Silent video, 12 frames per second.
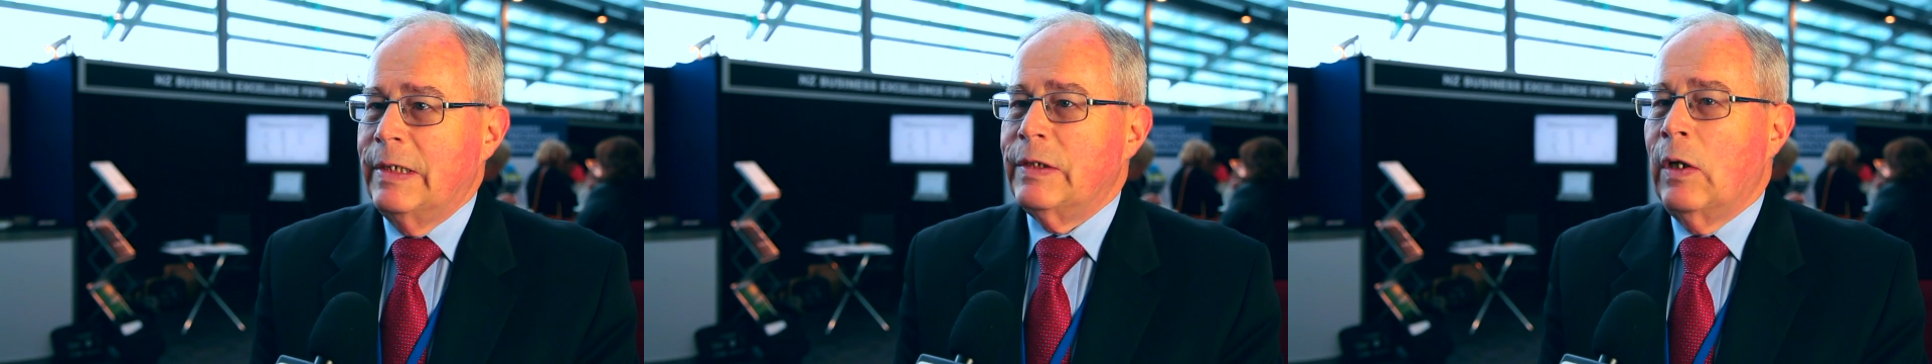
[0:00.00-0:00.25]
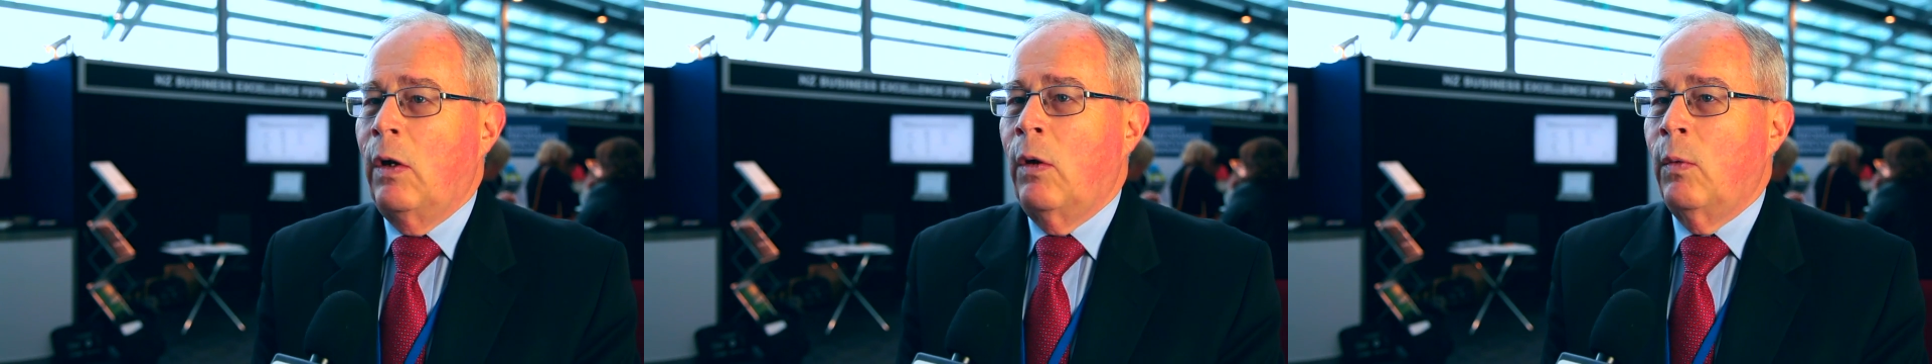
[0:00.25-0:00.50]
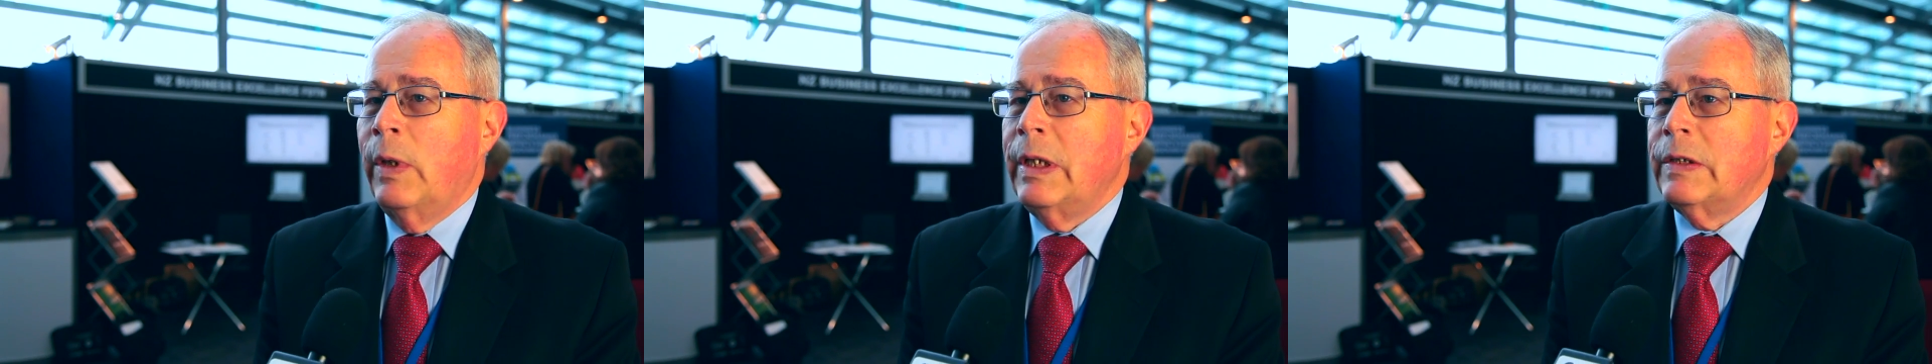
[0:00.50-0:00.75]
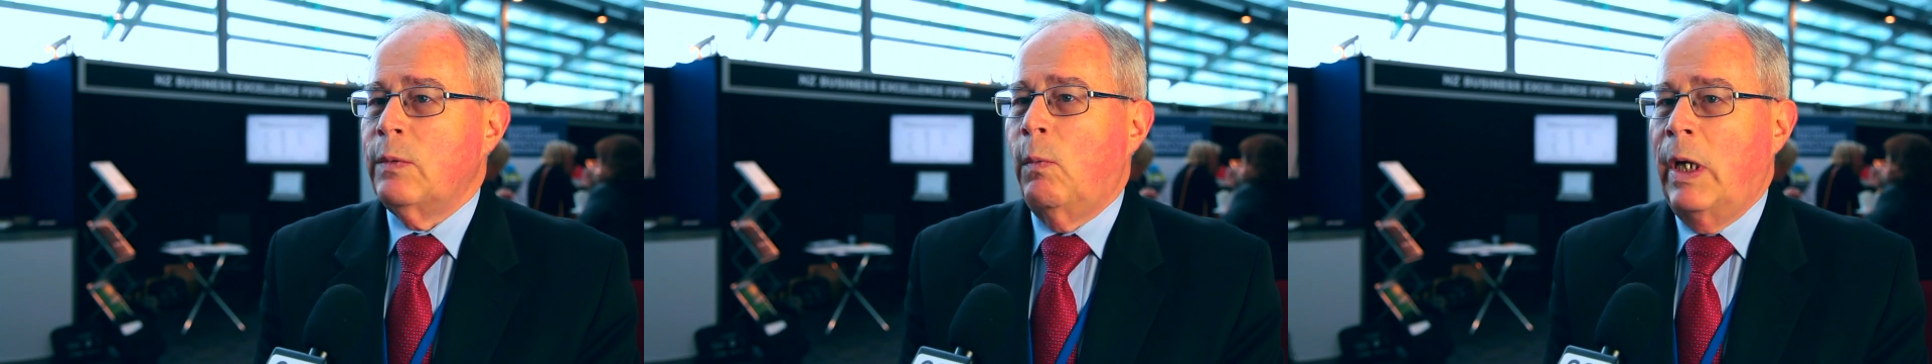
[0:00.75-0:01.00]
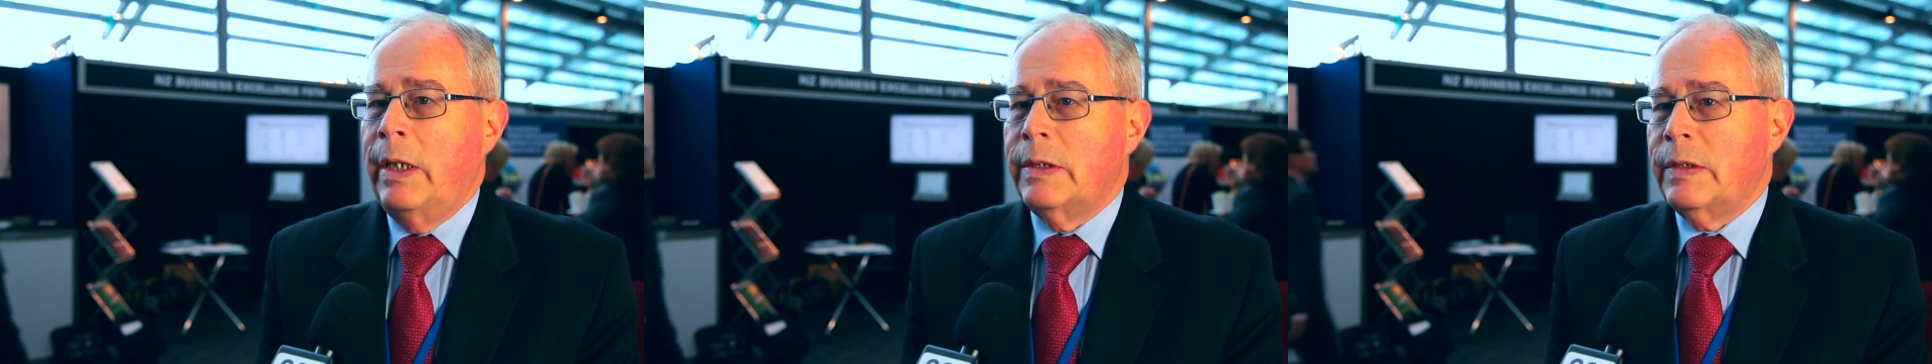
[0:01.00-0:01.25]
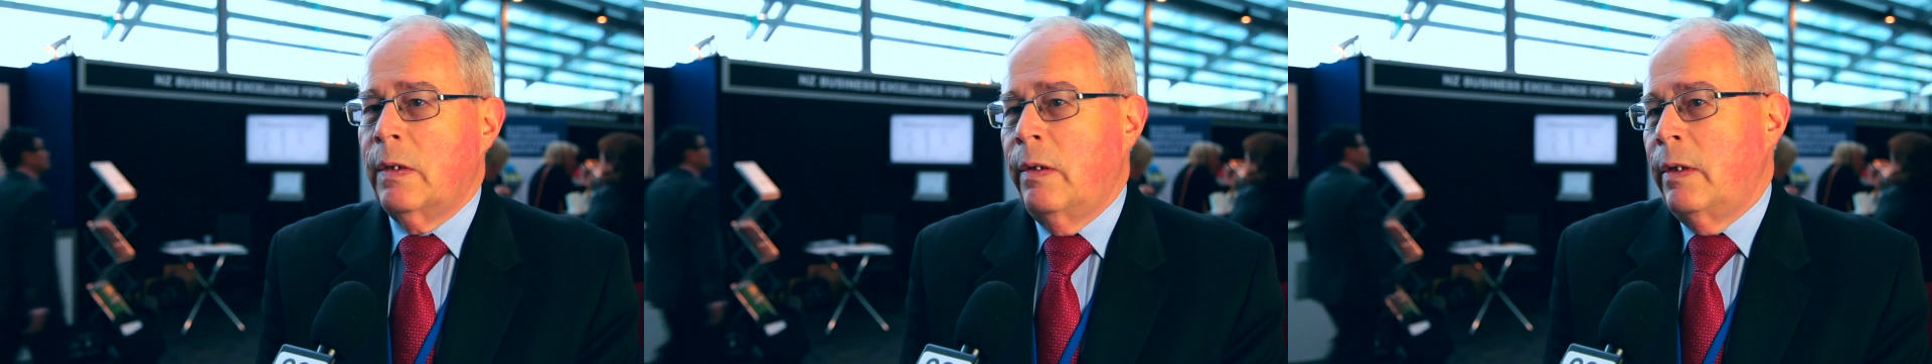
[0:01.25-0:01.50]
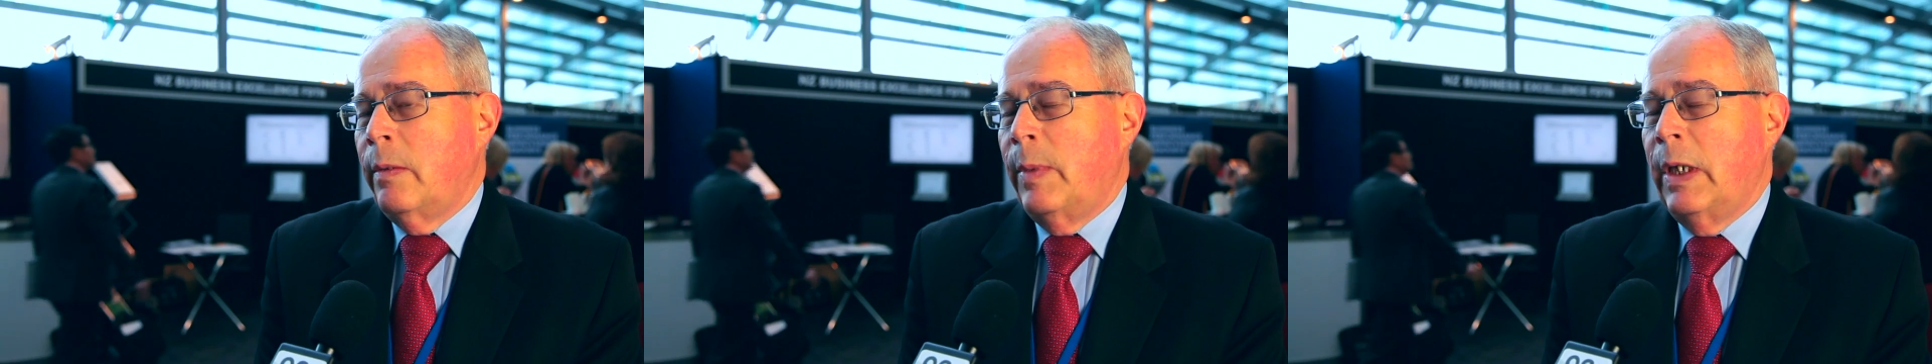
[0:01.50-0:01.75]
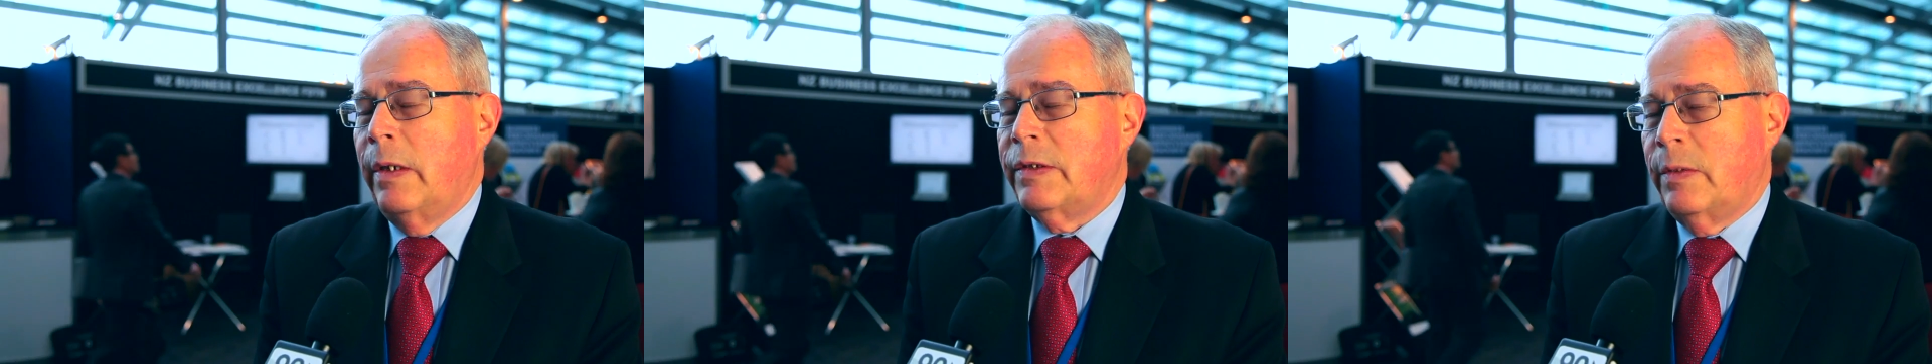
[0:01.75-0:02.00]
It's always what is going to
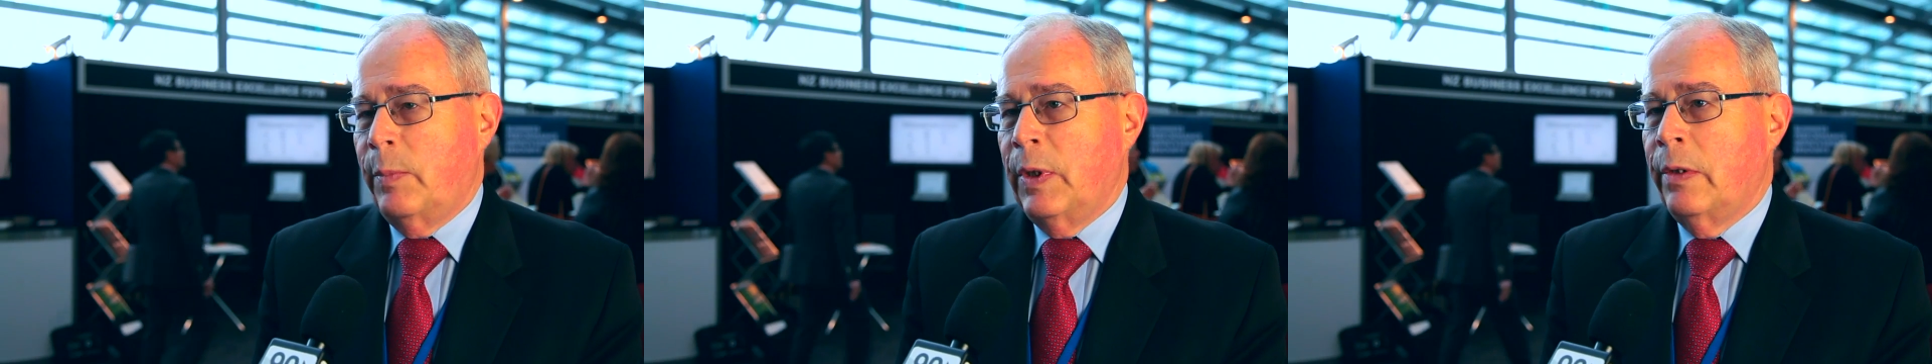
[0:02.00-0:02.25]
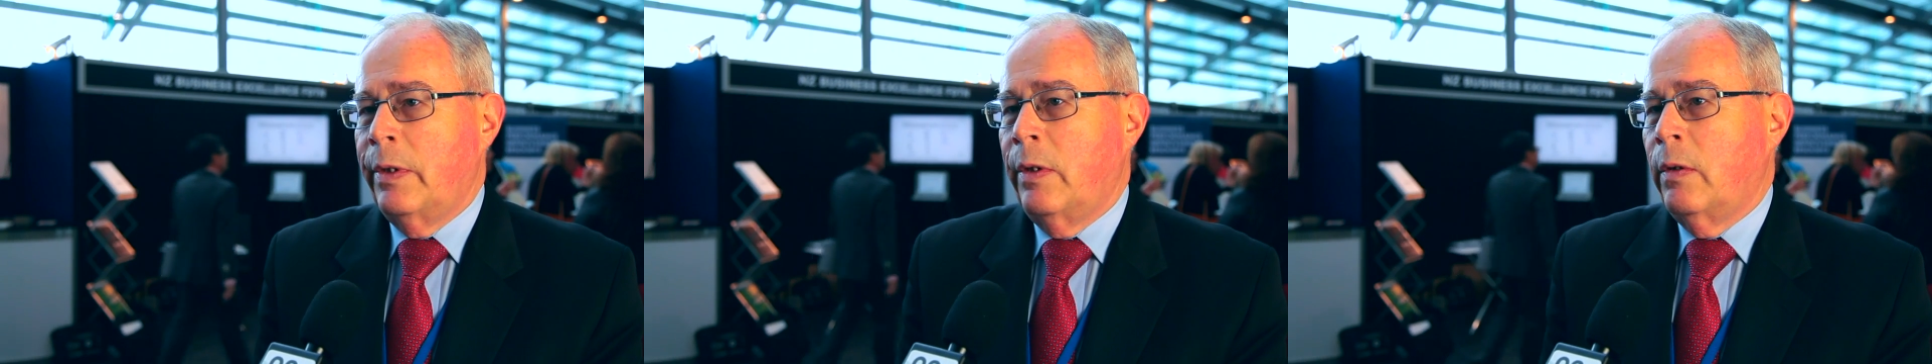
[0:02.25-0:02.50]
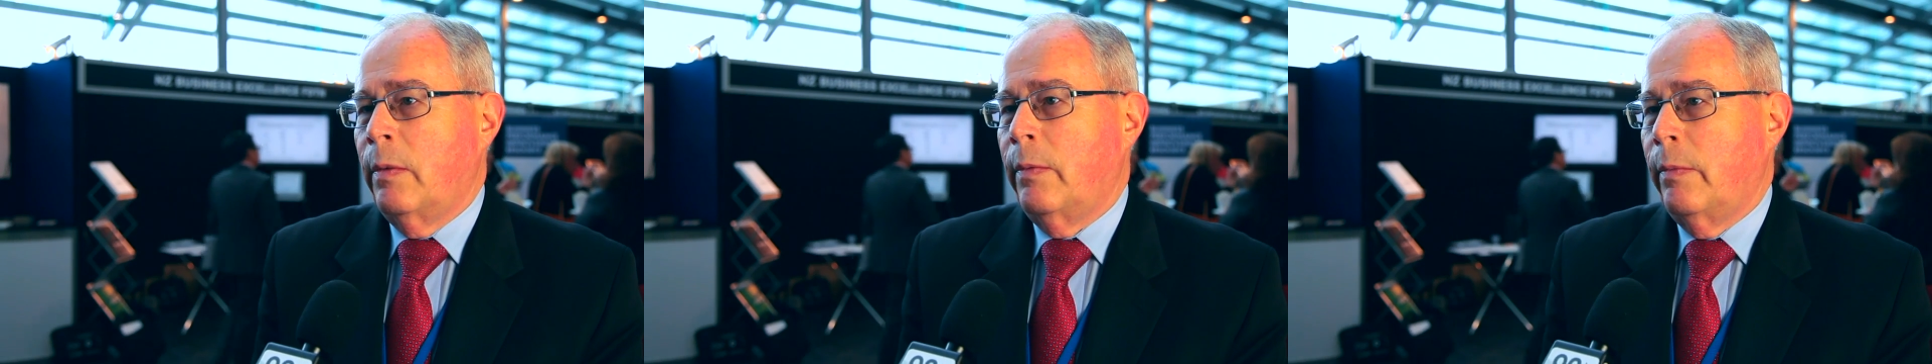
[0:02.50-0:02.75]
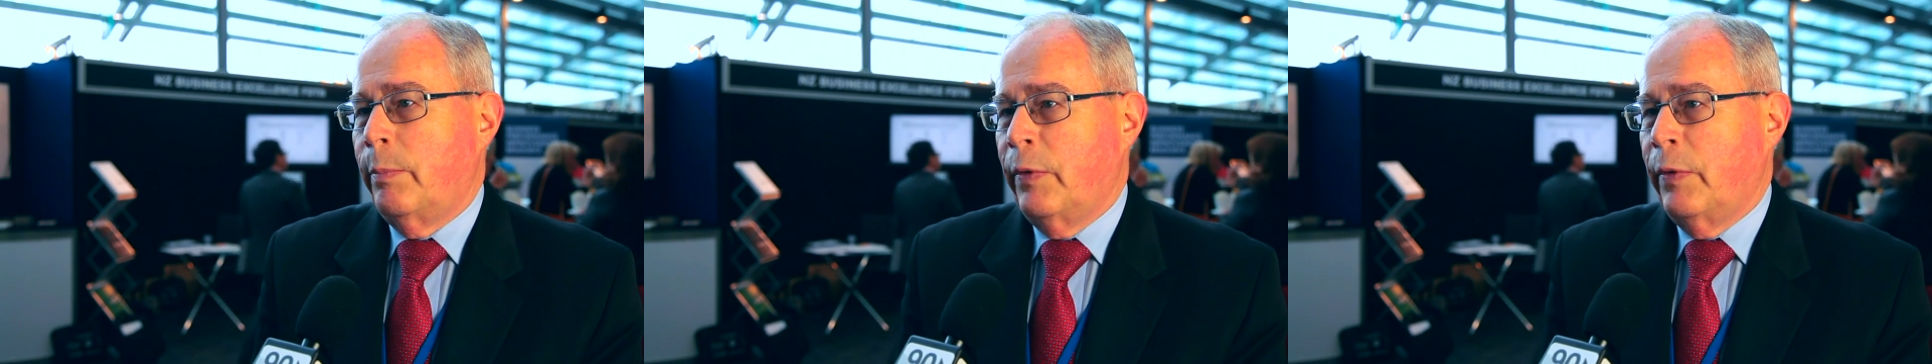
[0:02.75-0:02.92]
be the superior